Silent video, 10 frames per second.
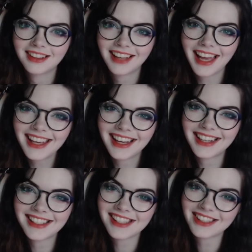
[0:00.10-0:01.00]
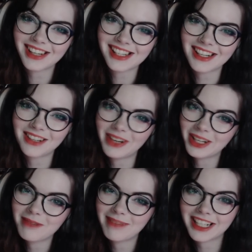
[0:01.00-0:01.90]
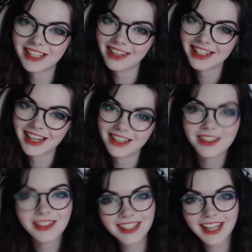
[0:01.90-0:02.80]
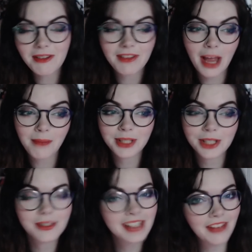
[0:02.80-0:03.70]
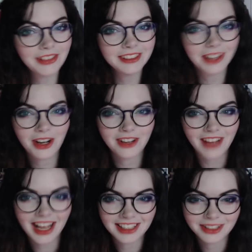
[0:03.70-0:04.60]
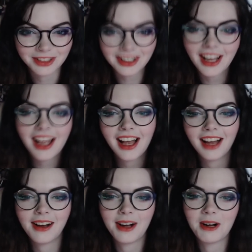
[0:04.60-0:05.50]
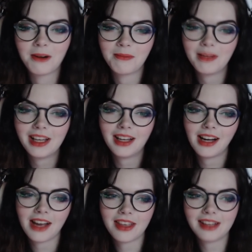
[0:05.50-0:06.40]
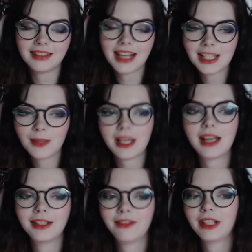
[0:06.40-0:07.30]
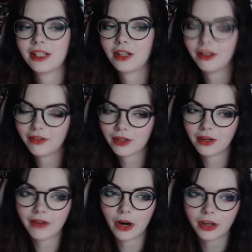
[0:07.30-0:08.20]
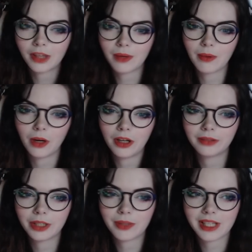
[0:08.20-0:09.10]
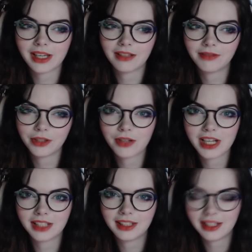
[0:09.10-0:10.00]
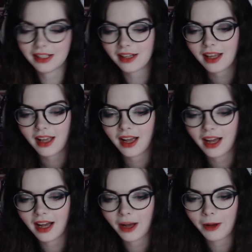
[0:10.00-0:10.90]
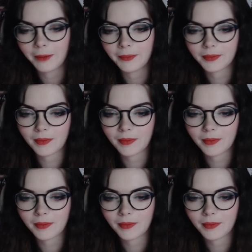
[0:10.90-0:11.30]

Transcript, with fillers: Hey guys, it's Louise here and welcome back to my channel. So today we have episode 7 of Andor. I think last week kind of finished off the sort of arc that we were on, which was like infiltrating in to